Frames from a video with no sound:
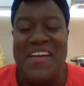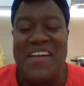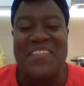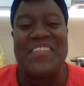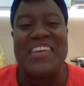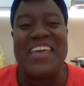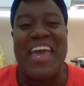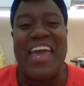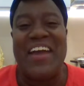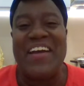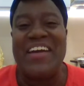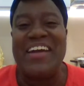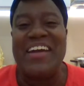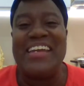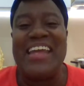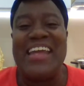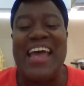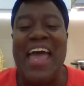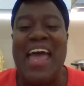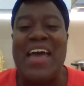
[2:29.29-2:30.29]
I'm
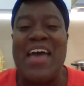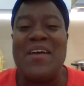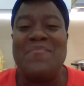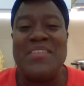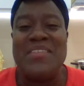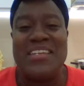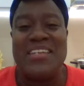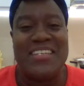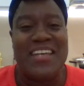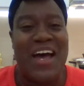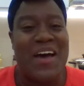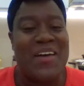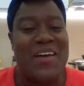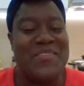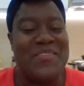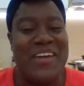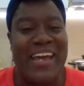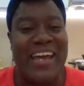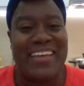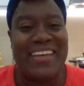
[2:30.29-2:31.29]

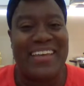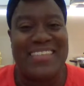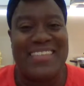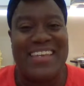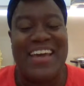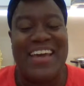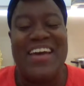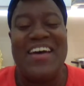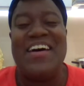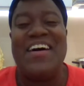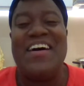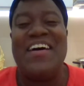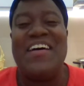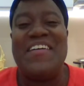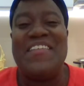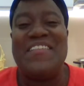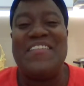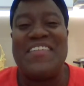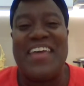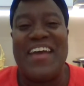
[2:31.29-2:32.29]
KarenM.Ricks
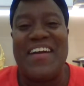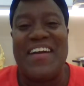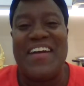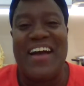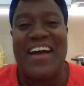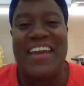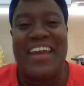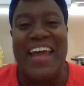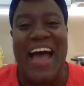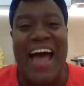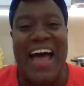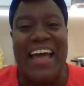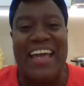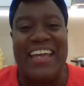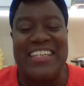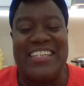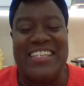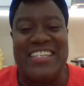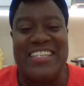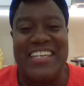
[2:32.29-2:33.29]
over there on
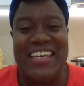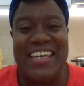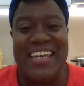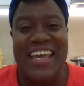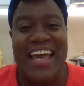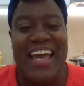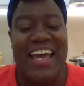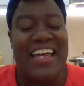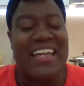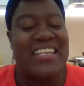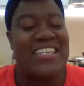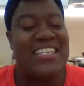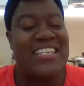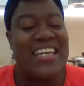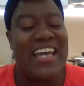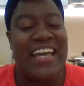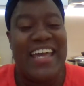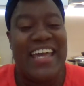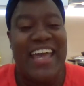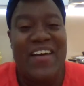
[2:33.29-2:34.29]
IG.
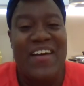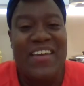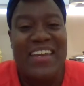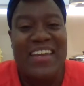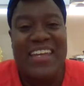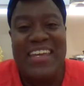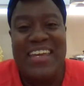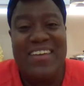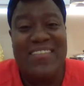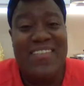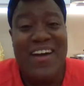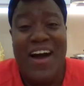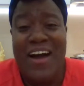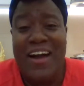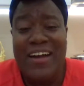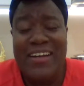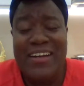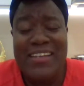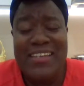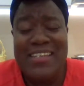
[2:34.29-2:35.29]
Check out and give
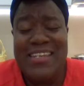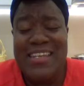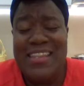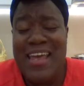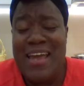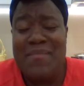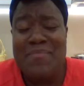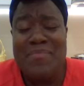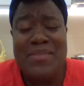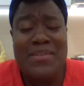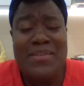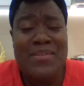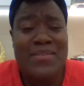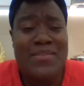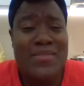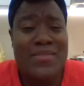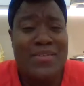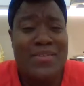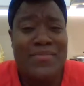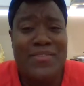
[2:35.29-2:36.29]
hearts to that
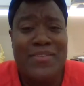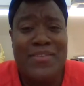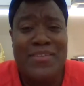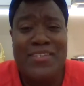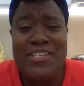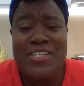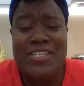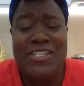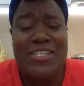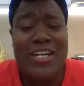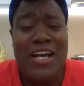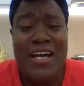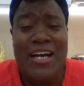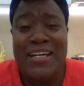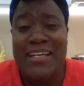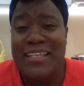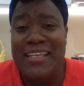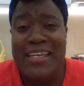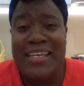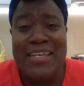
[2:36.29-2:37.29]
beautiful
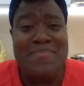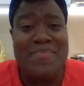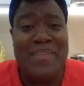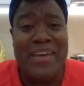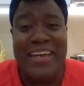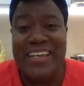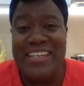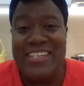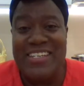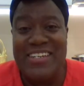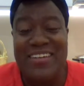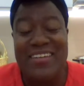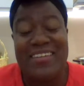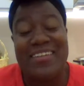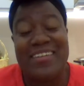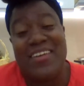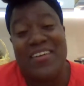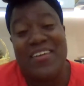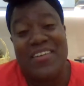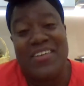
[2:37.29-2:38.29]
chocolatey picture.
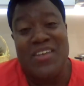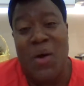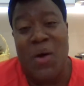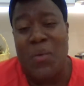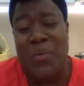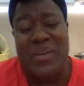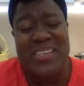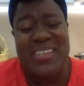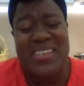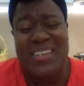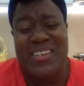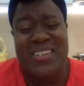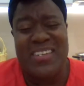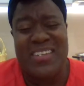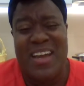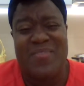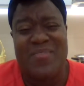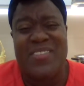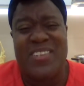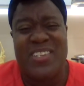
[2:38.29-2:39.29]
You know, it's always a good
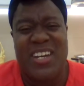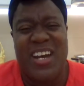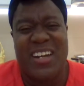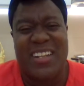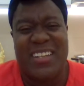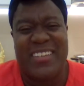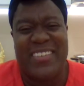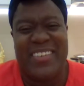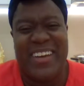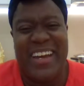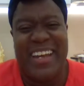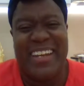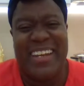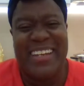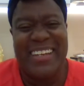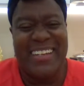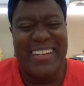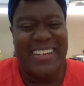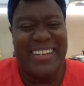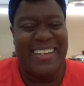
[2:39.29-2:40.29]
time for chocolate, right?